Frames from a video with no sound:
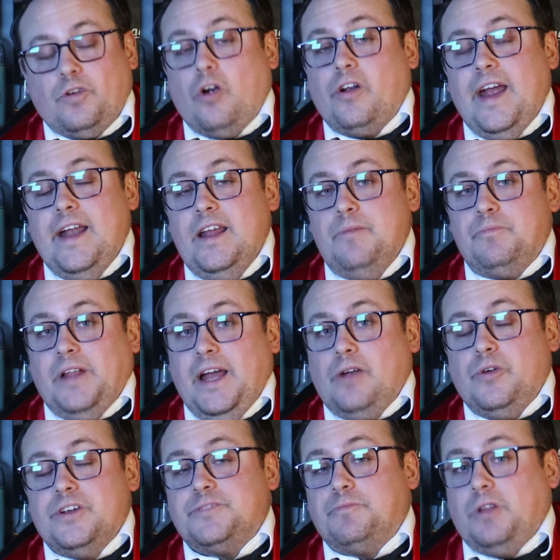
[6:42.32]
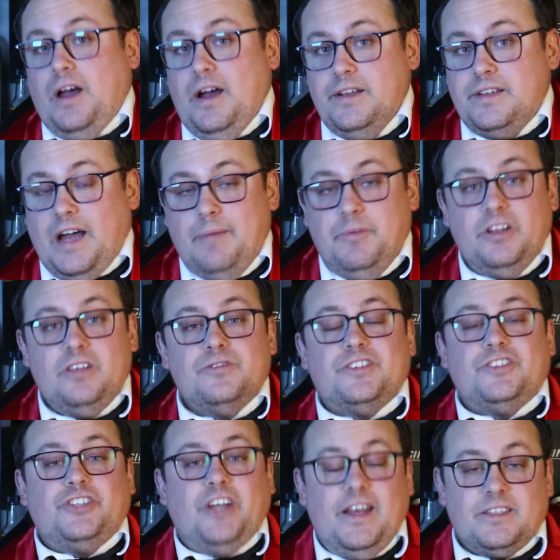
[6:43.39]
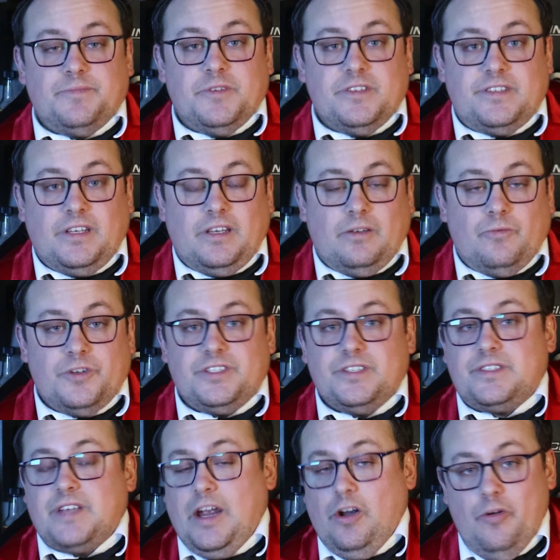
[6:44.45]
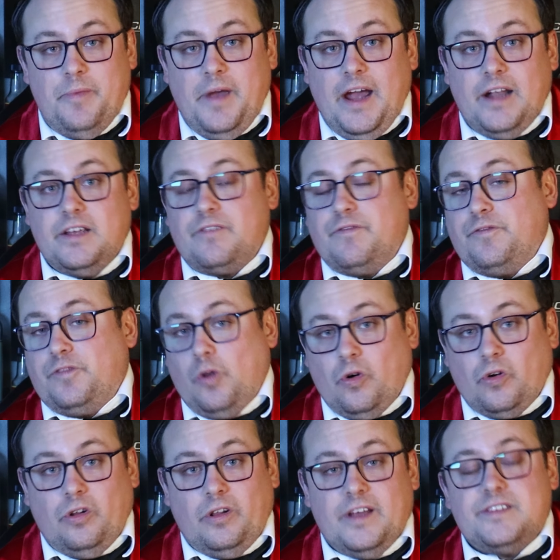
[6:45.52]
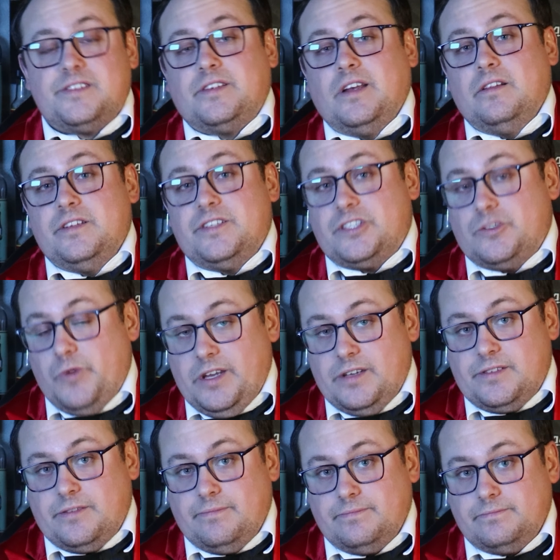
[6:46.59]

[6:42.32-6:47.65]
For our NA Blackreach Blonde, I'm going to use jasmine tea, which is aromatic, floral, and slightly sweet.